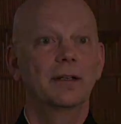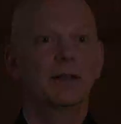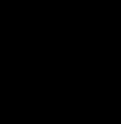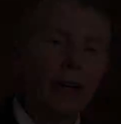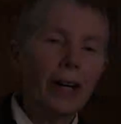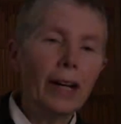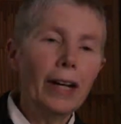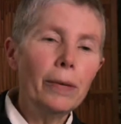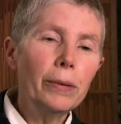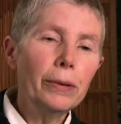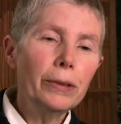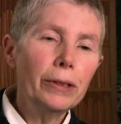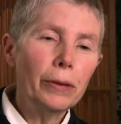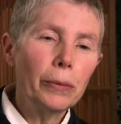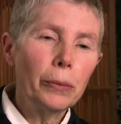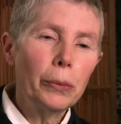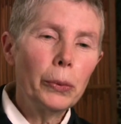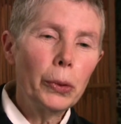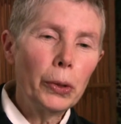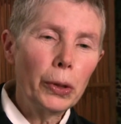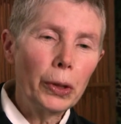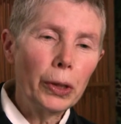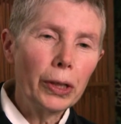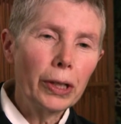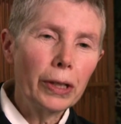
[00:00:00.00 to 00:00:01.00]
I was at
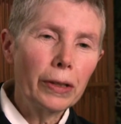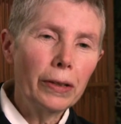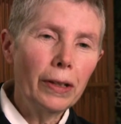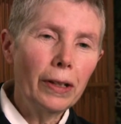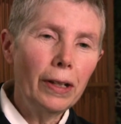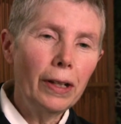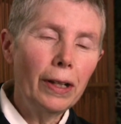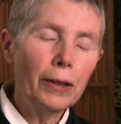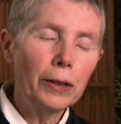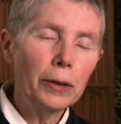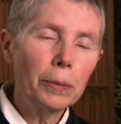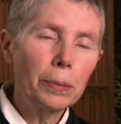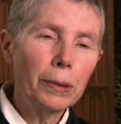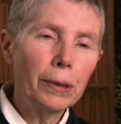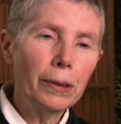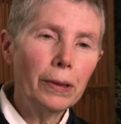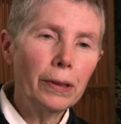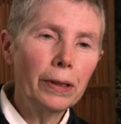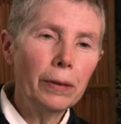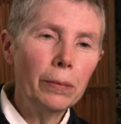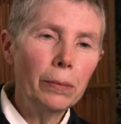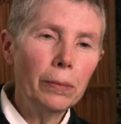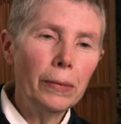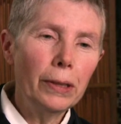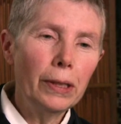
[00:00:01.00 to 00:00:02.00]
work at the
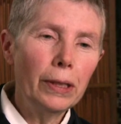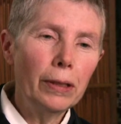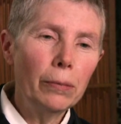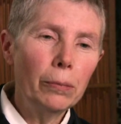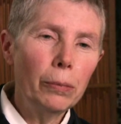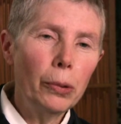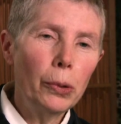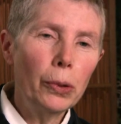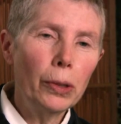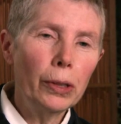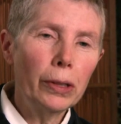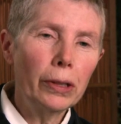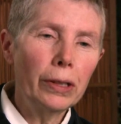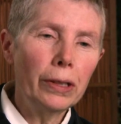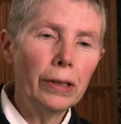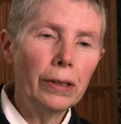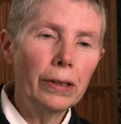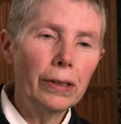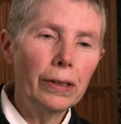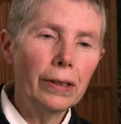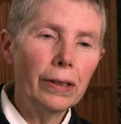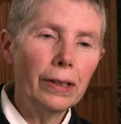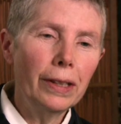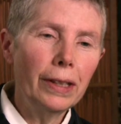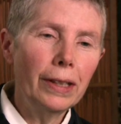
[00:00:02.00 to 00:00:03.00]
hospital in
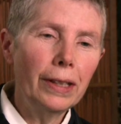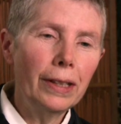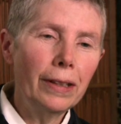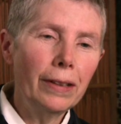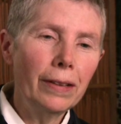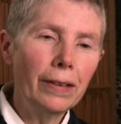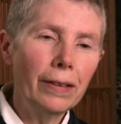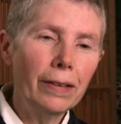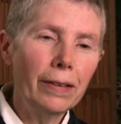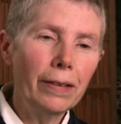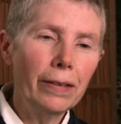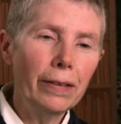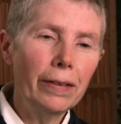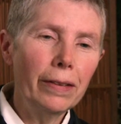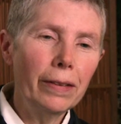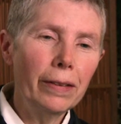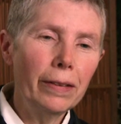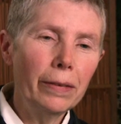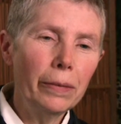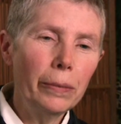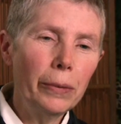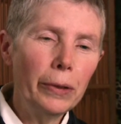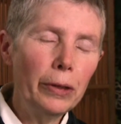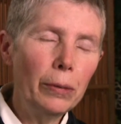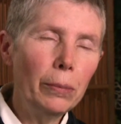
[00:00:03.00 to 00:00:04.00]
Portland, and
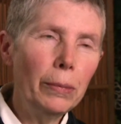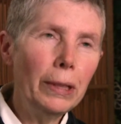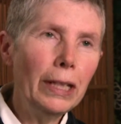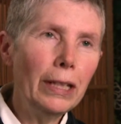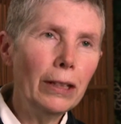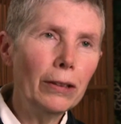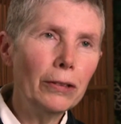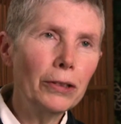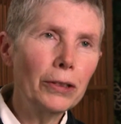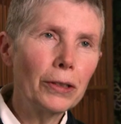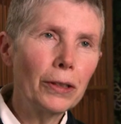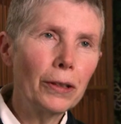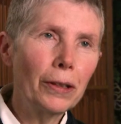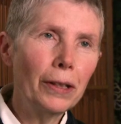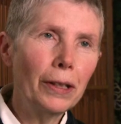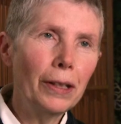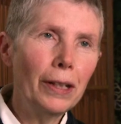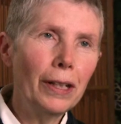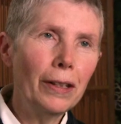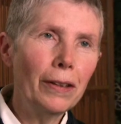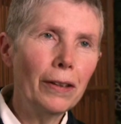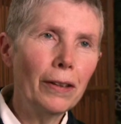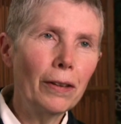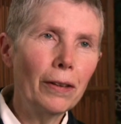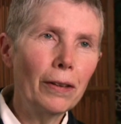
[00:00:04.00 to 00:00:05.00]
when the meeting started,
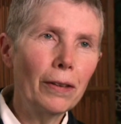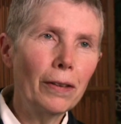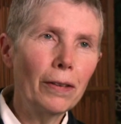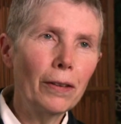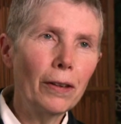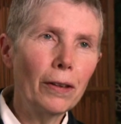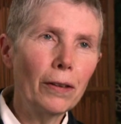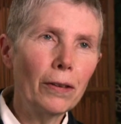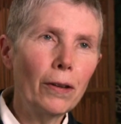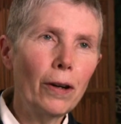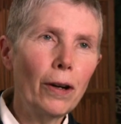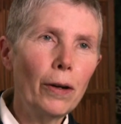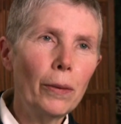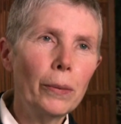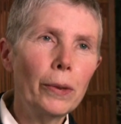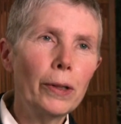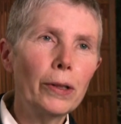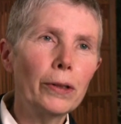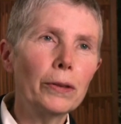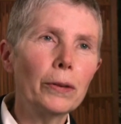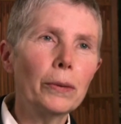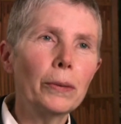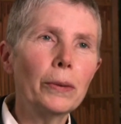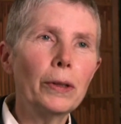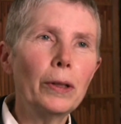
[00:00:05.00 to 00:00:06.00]
and the thought
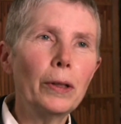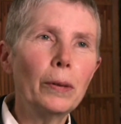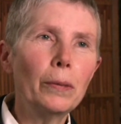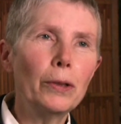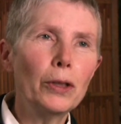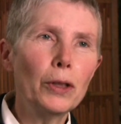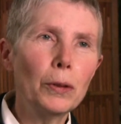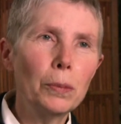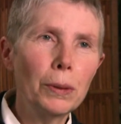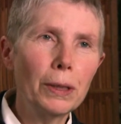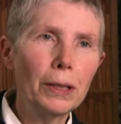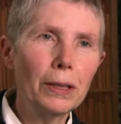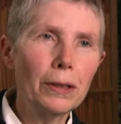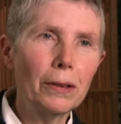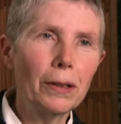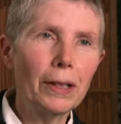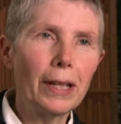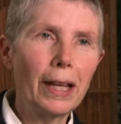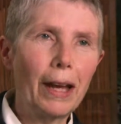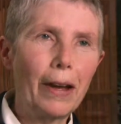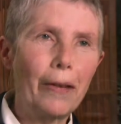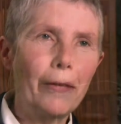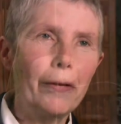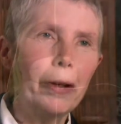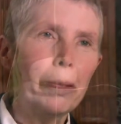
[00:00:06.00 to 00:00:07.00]
was, it'll just be a little
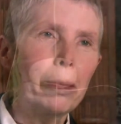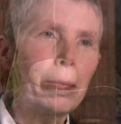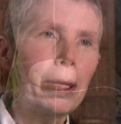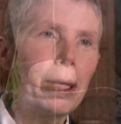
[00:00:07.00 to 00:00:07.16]
gathering,